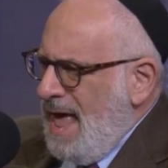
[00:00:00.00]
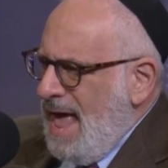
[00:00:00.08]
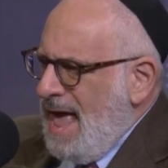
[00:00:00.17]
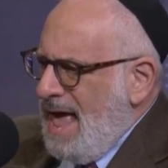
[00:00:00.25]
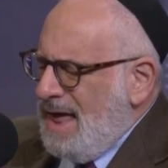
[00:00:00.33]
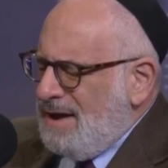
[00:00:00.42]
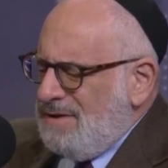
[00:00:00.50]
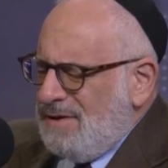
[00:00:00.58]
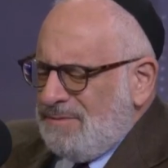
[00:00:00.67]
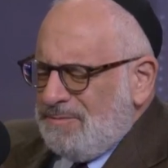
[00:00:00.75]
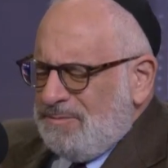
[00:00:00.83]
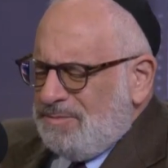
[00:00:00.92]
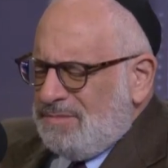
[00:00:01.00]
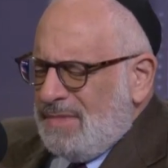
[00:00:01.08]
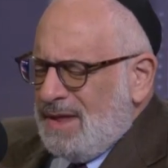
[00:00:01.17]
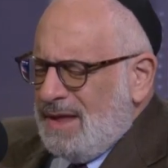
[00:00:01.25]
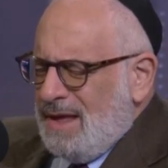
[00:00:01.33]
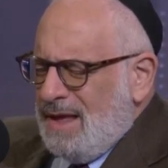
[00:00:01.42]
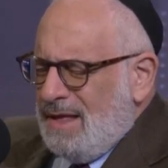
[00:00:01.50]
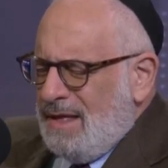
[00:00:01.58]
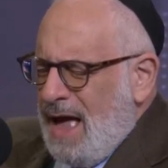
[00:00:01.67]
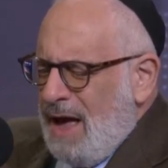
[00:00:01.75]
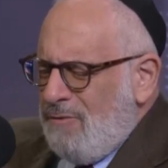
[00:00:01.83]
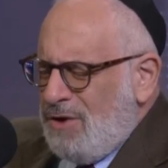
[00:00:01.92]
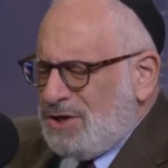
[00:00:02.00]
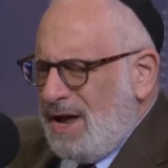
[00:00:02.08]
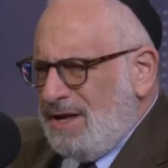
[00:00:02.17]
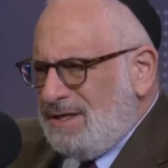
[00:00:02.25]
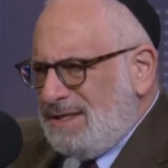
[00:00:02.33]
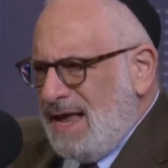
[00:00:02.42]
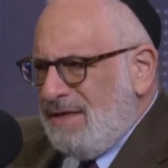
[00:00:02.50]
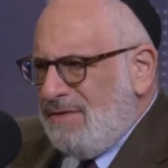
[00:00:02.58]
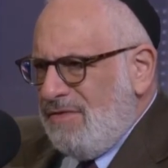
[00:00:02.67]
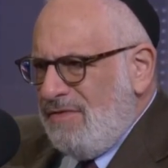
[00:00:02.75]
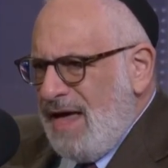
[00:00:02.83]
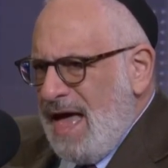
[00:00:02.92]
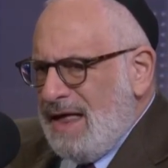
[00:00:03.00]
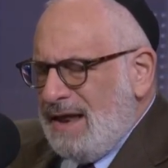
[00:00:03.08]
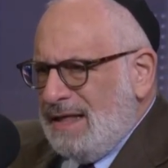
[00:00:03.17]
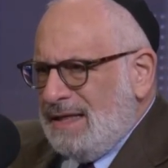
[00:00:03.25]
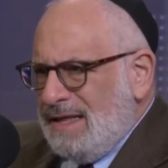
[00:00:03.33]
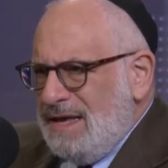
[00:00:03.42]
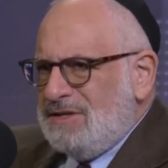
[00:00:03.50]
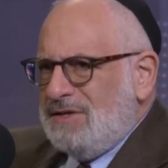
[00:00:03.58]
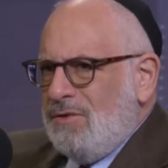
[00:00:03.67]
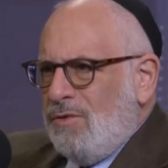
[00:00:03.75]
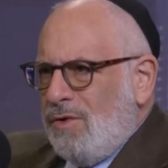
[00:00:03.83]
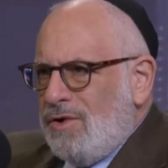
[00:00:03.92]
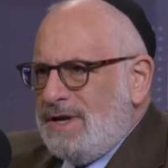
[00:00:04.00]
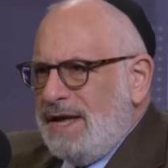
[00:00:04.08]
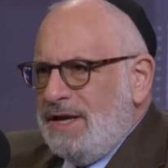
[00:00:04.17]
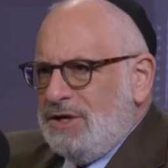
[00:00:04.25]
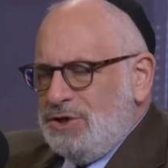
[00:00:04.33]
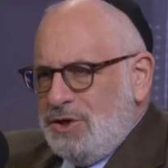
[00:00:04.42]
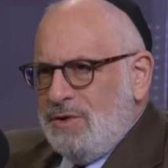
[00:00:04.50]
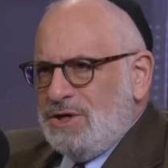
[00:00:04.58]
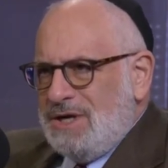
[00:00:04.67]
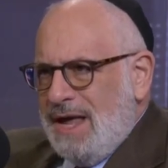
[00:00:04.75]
And I wish I could say that at least there weren't any Jewish